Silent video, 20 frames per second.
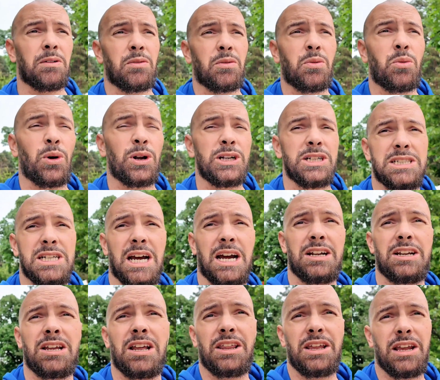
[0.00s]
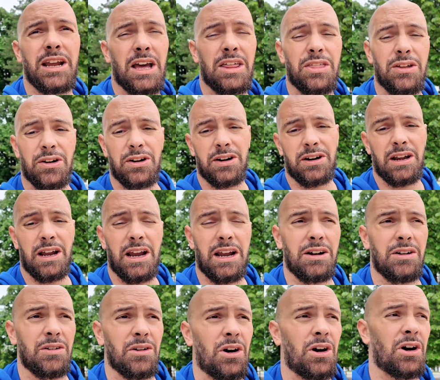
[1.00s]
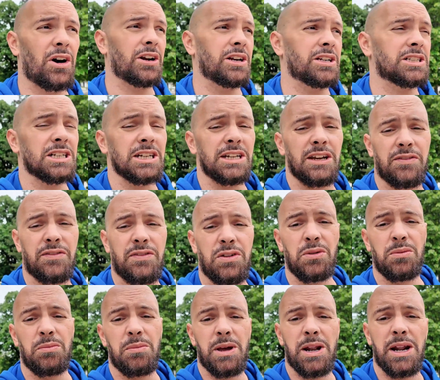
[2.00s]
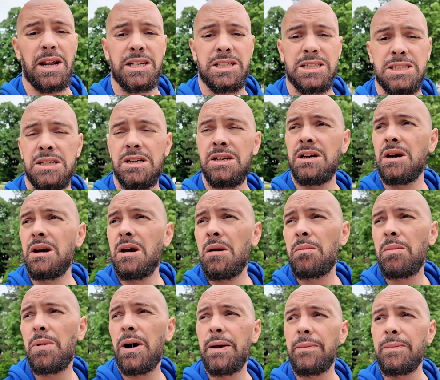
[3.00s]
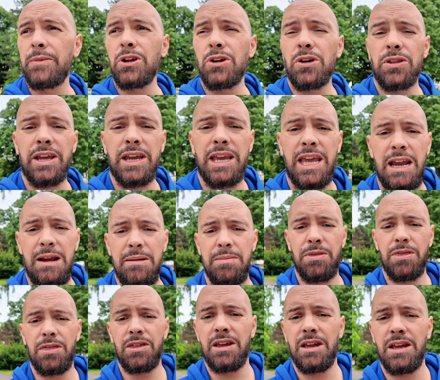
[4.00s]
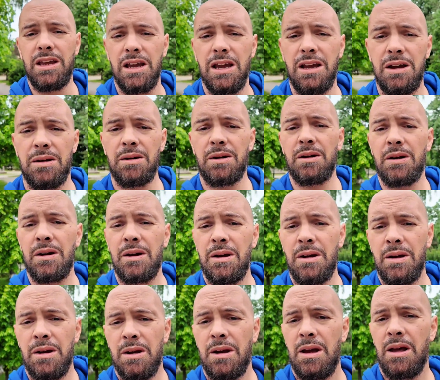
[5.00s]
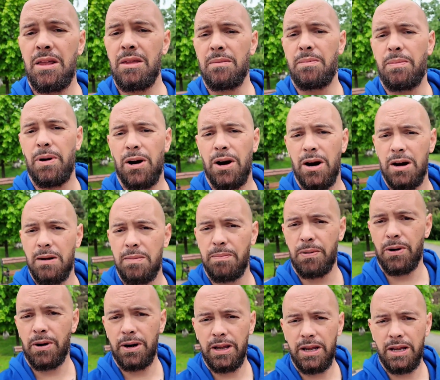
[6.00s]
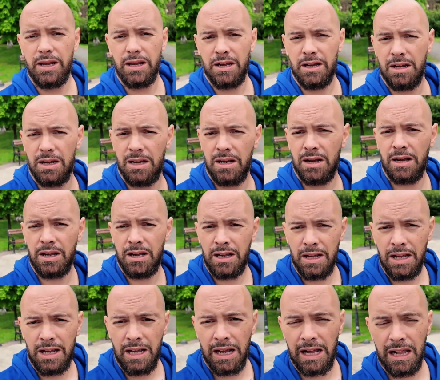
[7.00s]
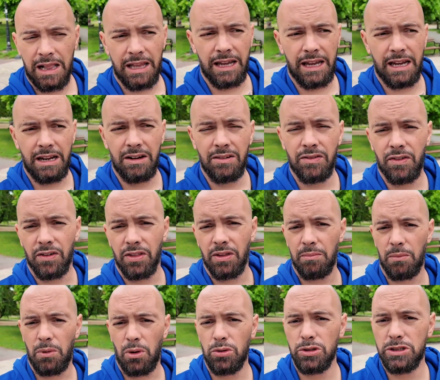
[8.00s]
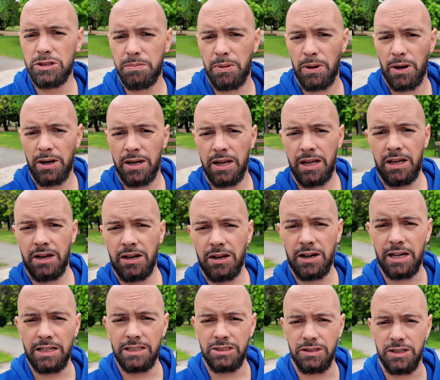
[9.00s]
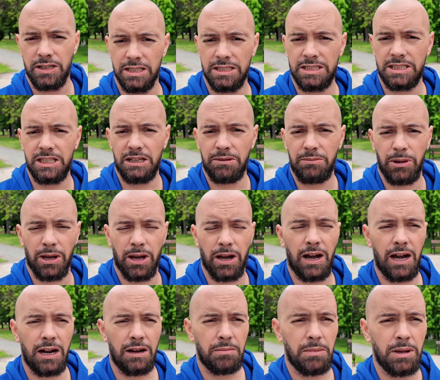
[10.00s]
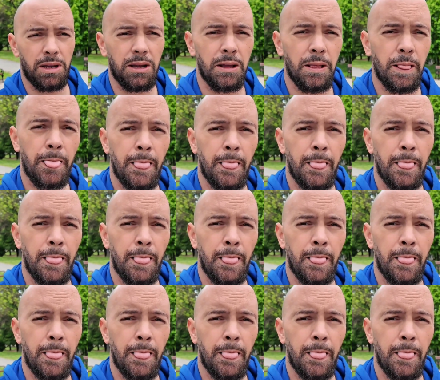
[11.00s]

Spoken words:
the one side to the other in honestly a few minutes. But you know, they keep the park pretty clean for the most part here, as you can see behind me,